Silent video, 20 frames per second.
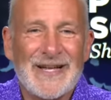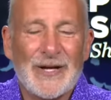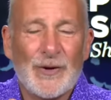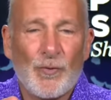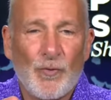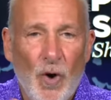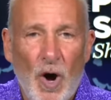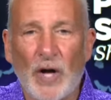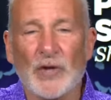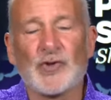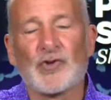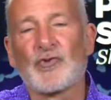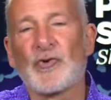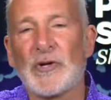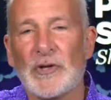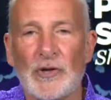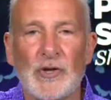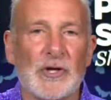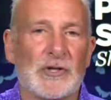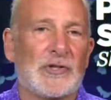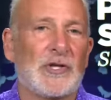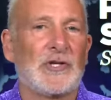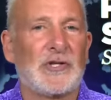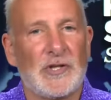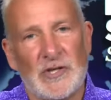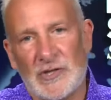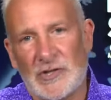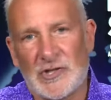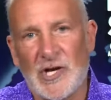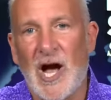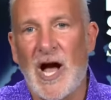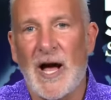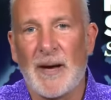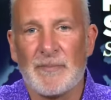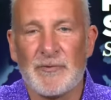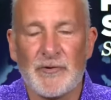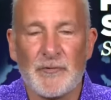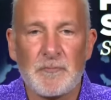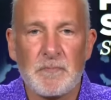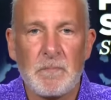Wall Street looks at these
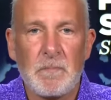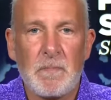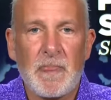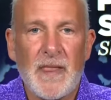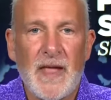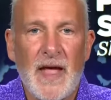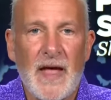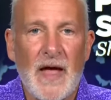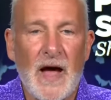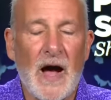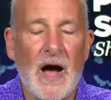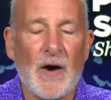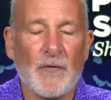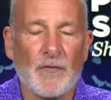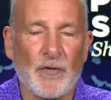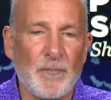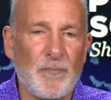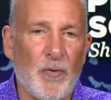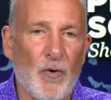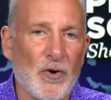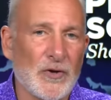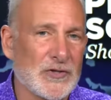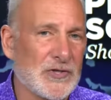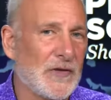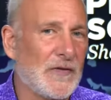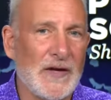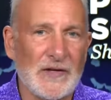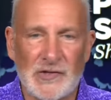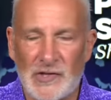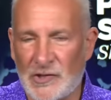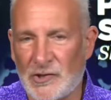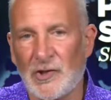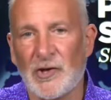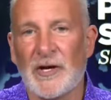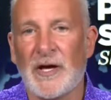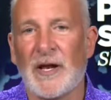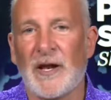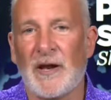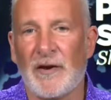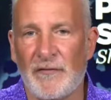jobs uh, reports and they just
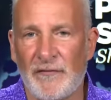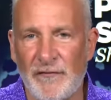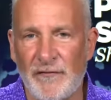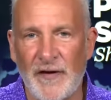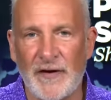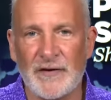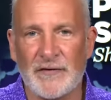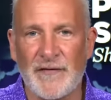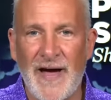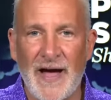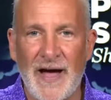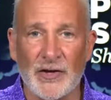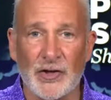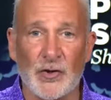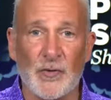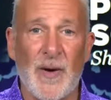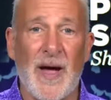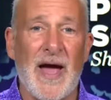look at it at face value.